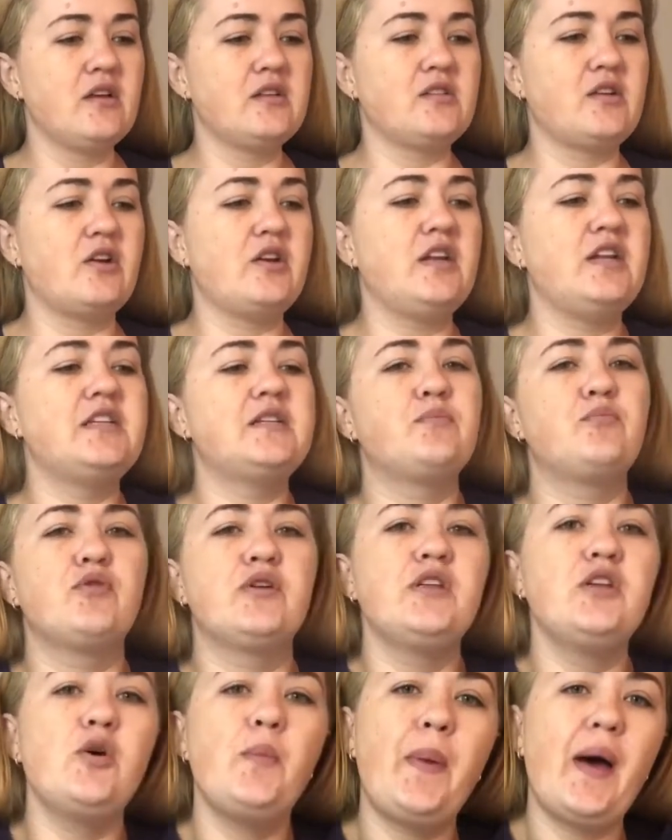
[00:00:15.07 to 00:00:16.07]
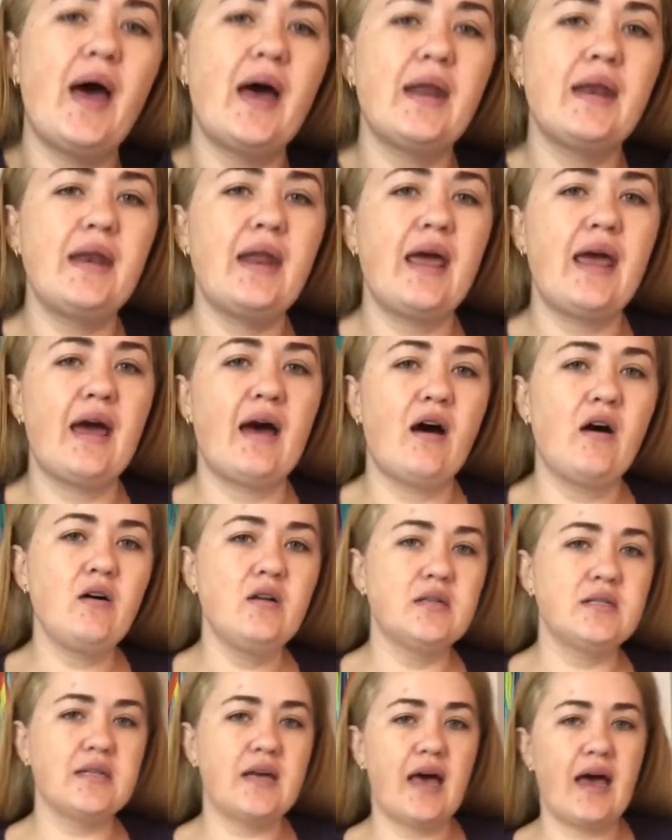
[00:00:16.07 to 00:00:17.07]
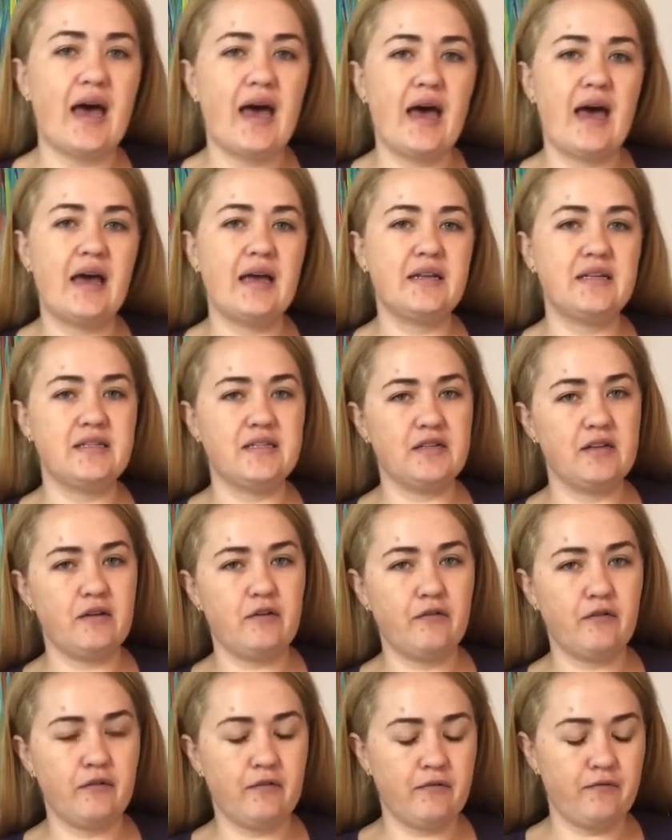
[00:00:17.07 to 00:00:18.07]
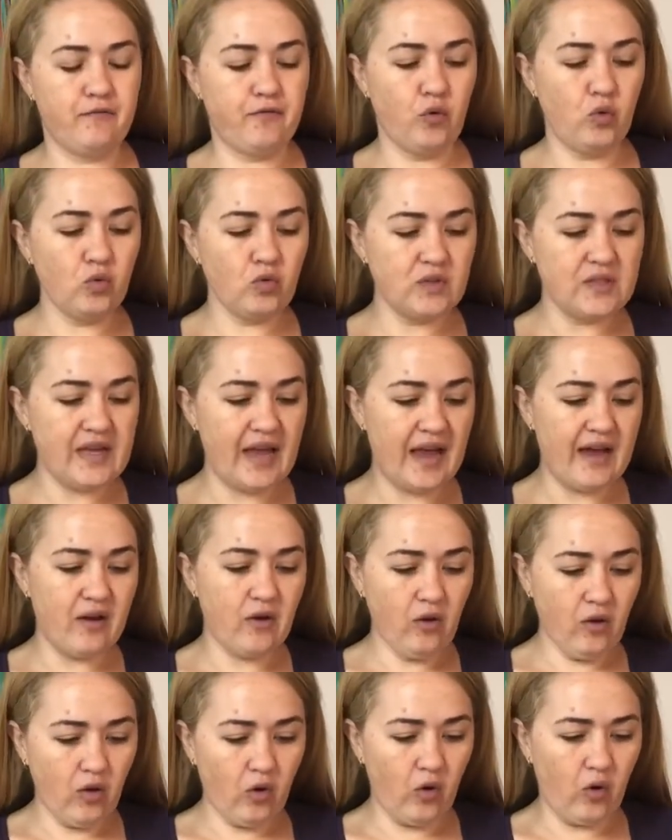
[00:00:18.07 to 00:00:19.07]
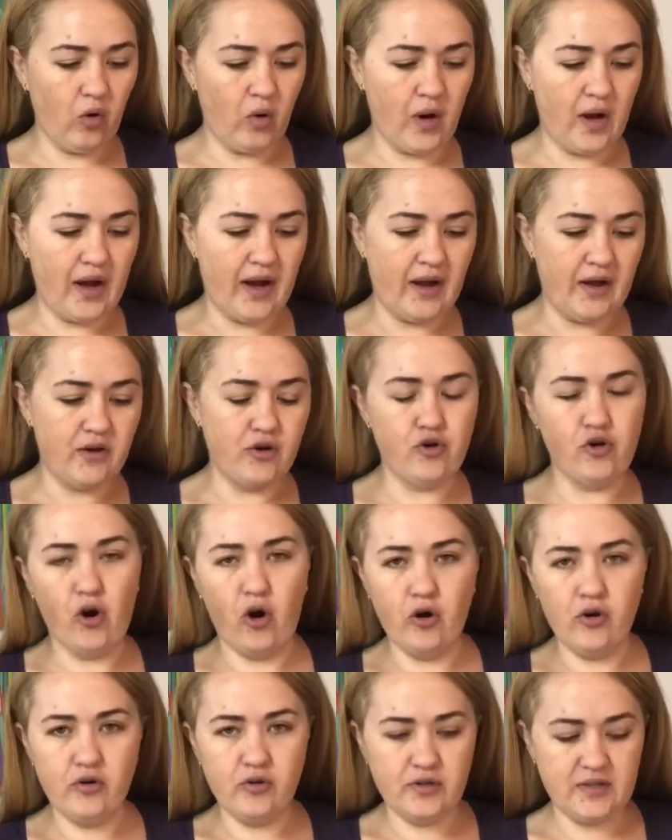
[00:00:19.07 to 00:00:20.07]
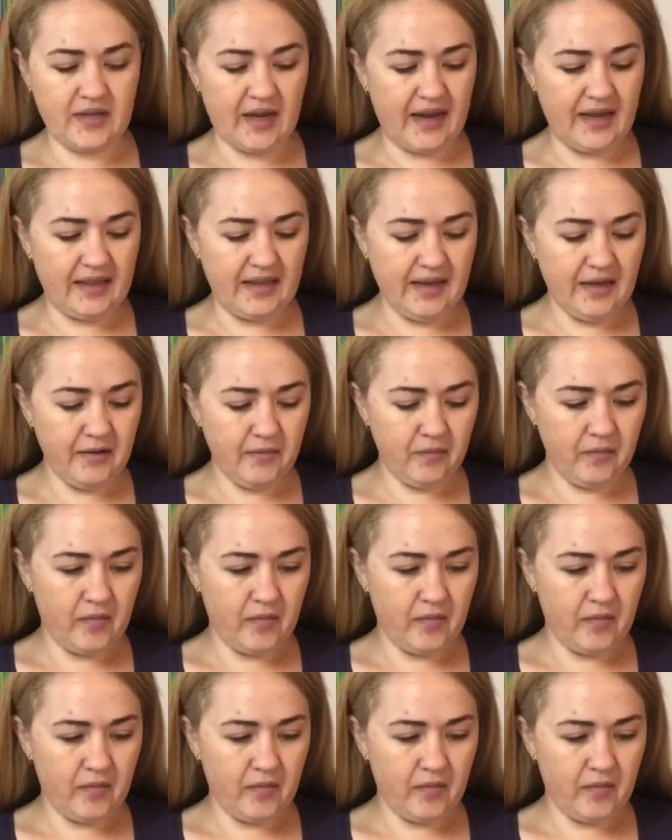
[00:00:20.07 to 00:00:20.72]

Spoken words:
So you need to print your pattern out at full scale or no scaling